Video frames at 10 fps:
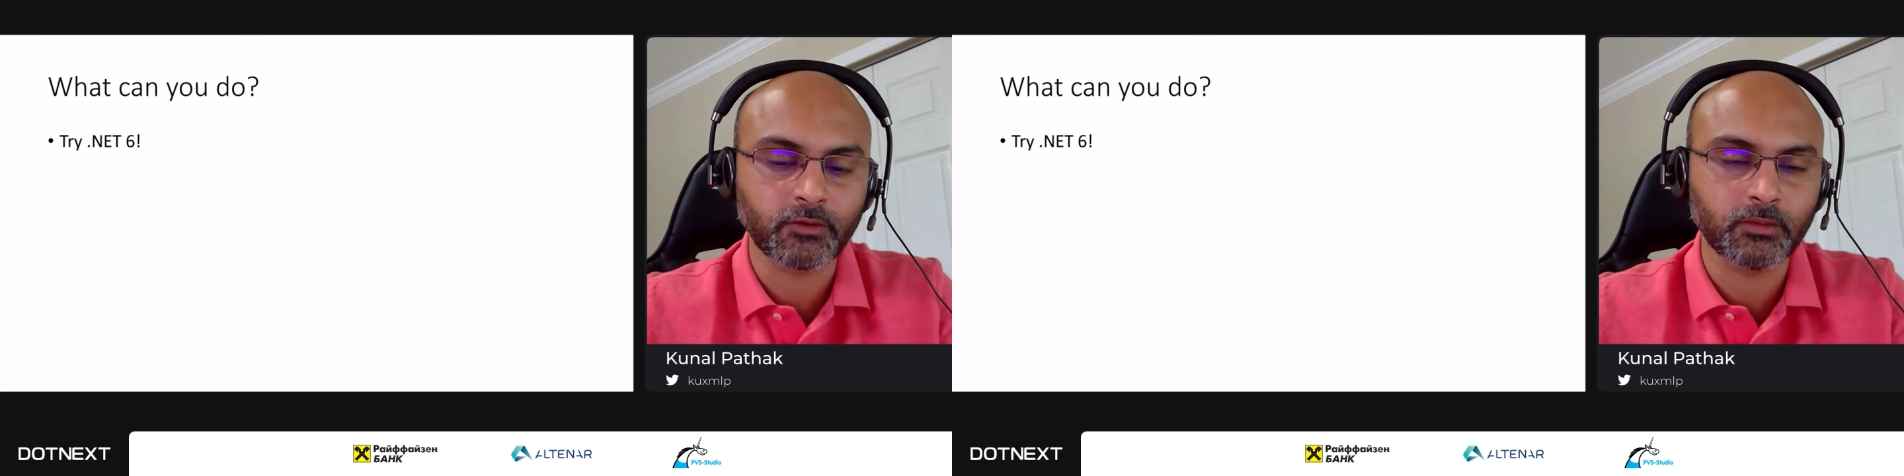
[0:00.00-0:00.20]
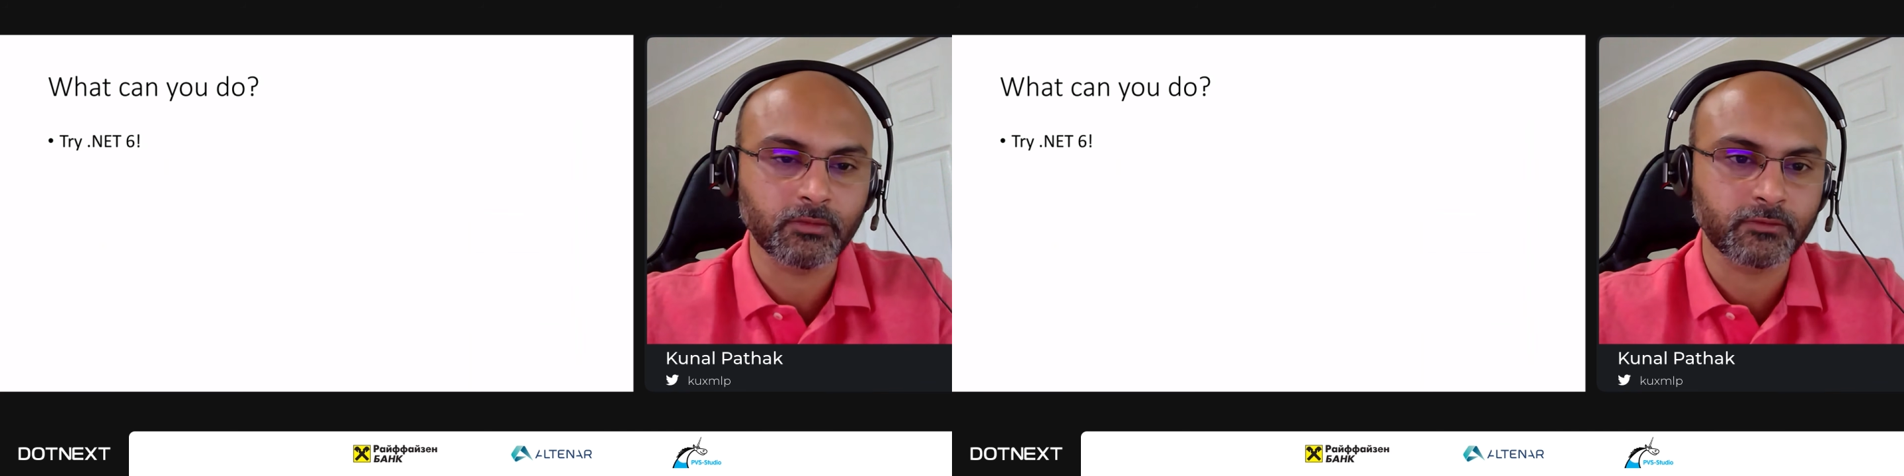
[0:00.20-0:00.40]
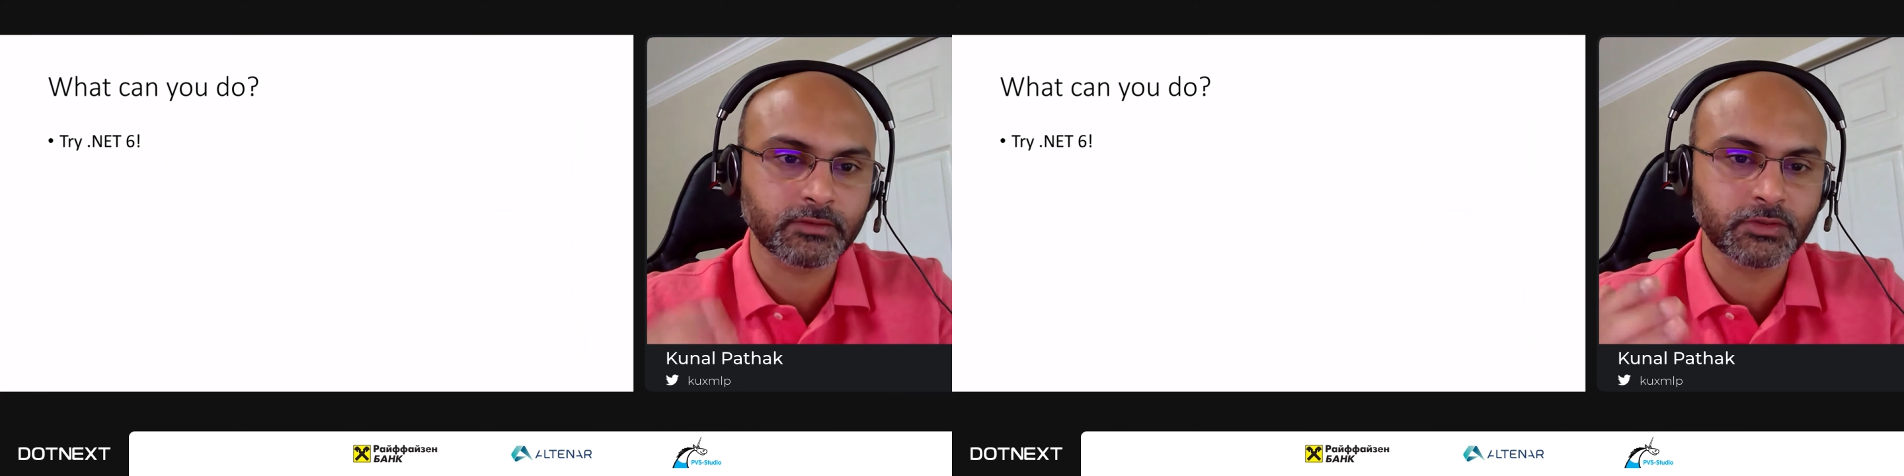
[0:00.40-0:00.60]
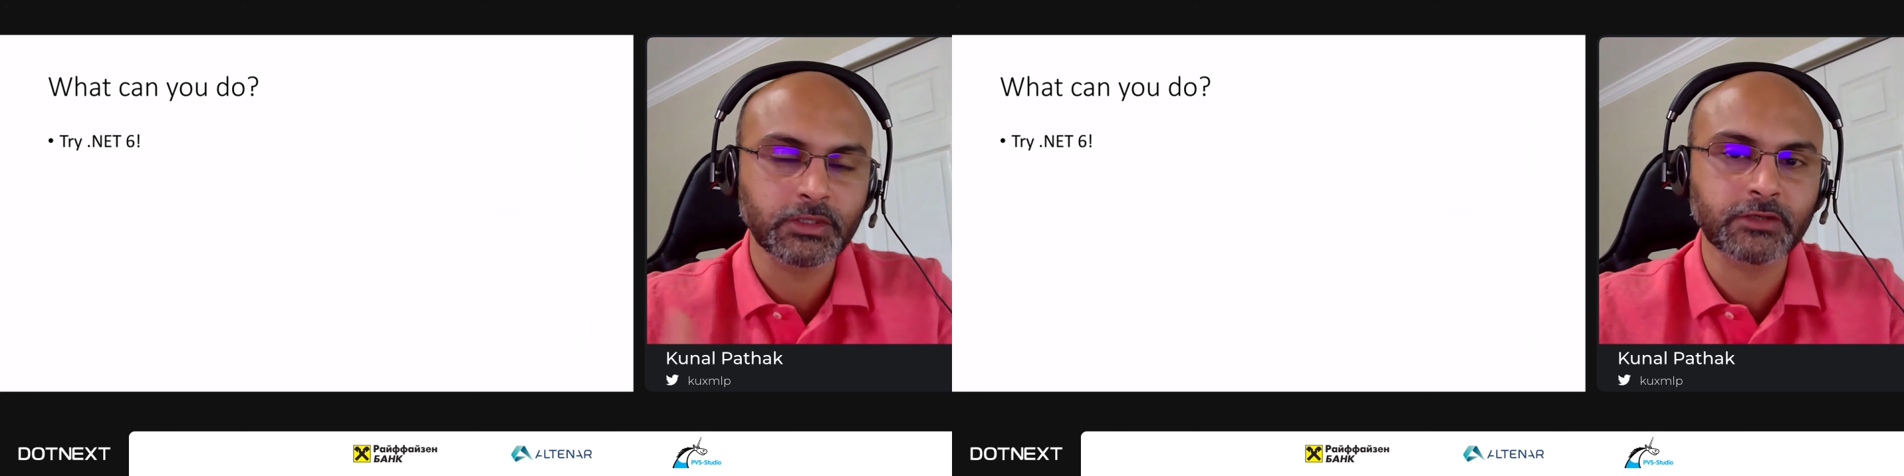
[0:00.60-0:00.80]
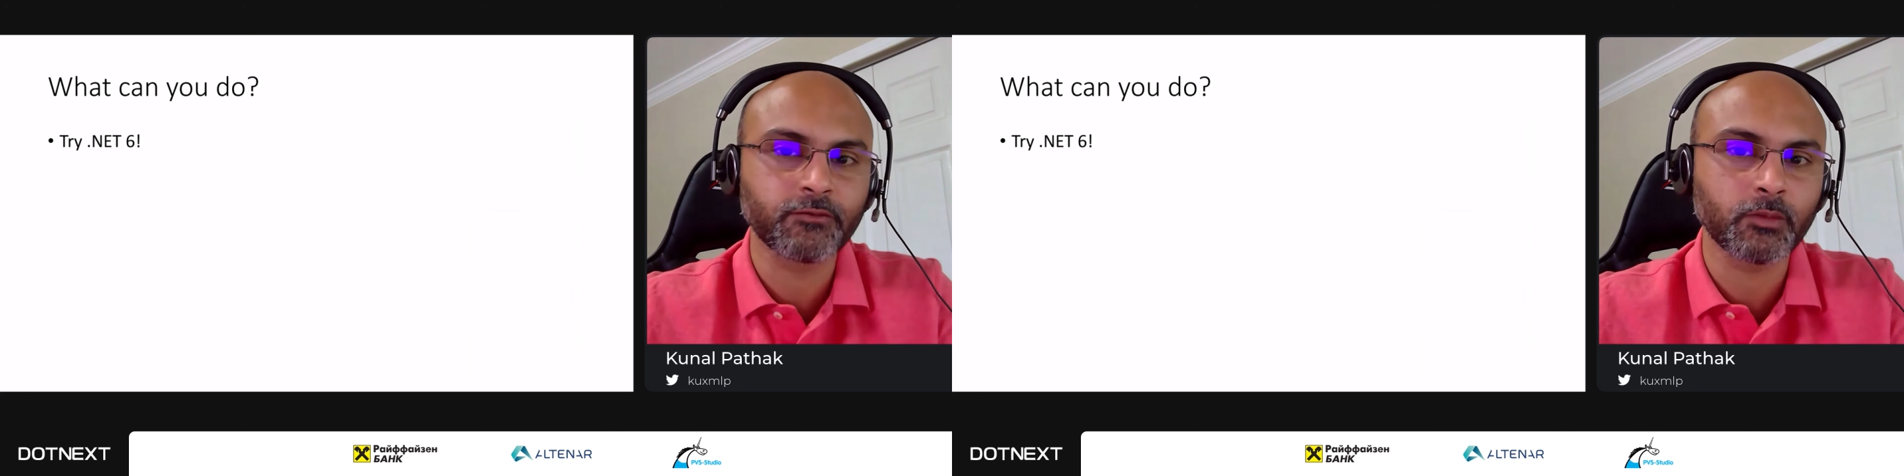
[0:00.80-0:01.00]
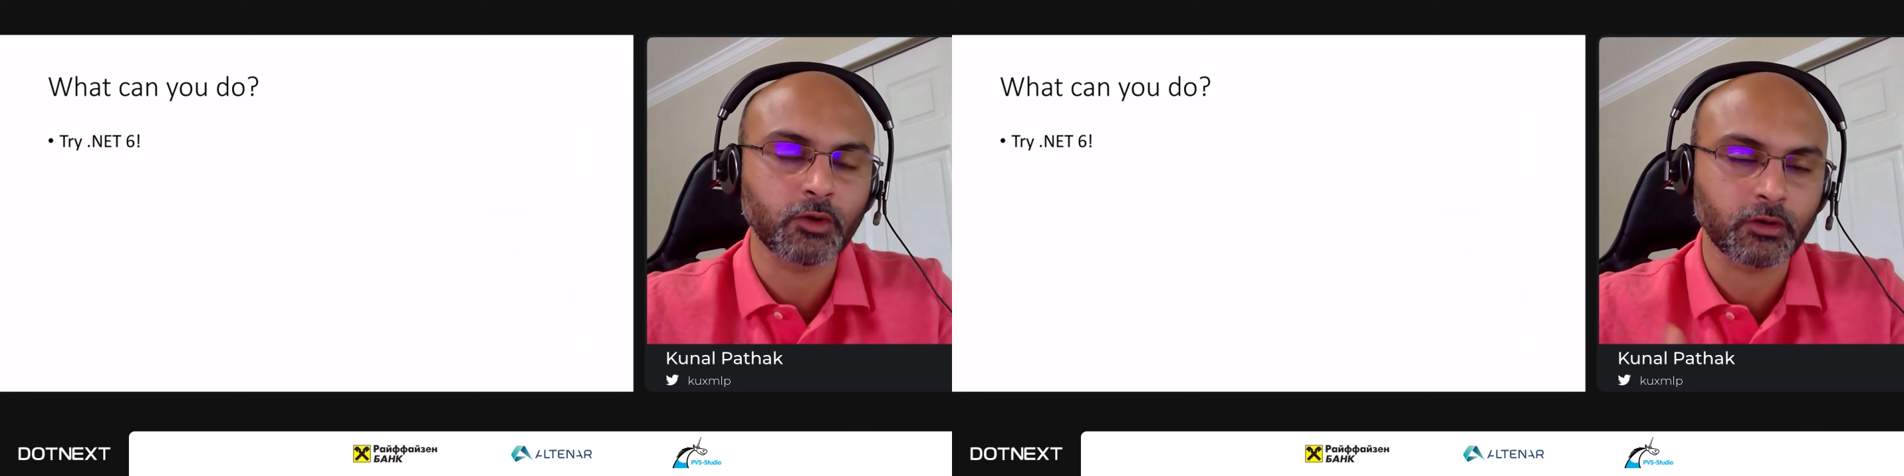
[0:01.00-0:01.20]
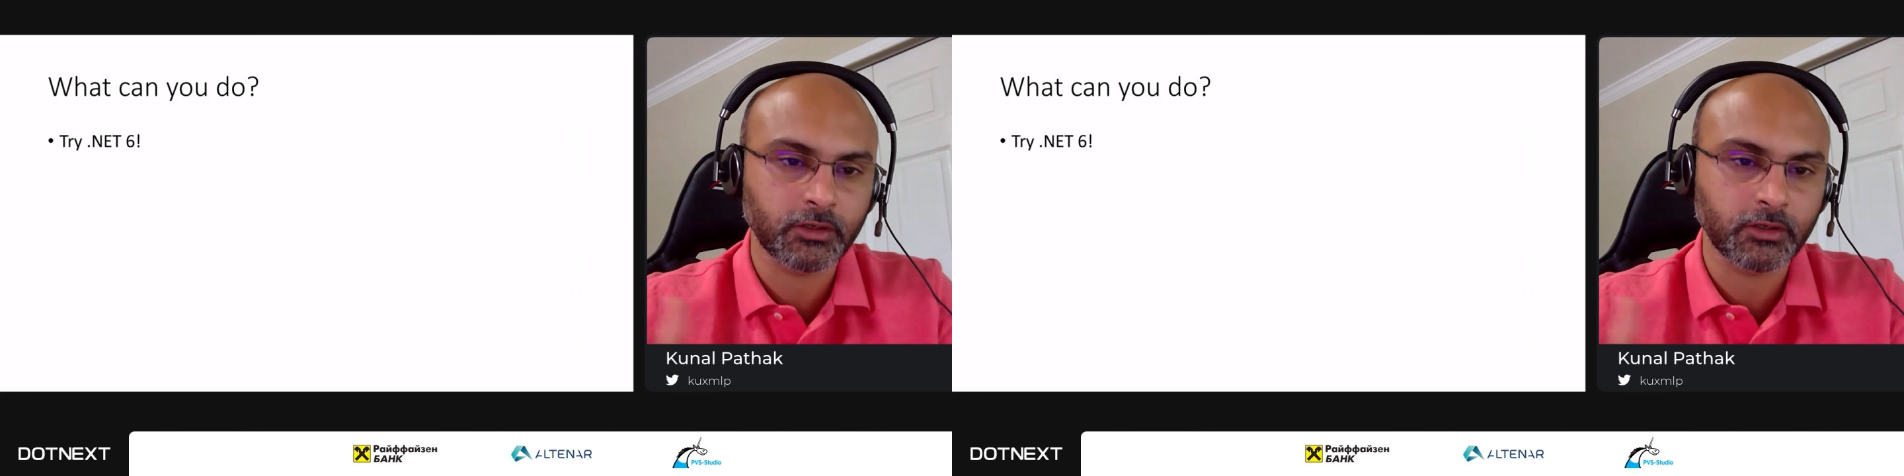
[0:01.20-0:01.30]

from switching from